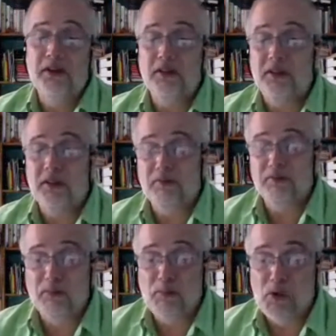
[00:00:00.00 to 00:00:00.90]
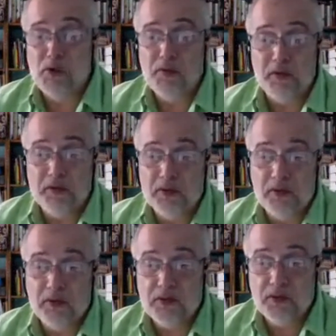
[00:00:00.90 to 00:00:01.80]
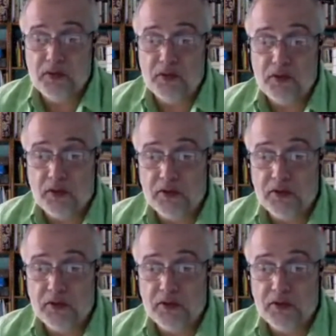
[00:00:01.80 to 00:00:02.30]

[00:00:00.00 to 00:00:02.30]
move that the Tories are trying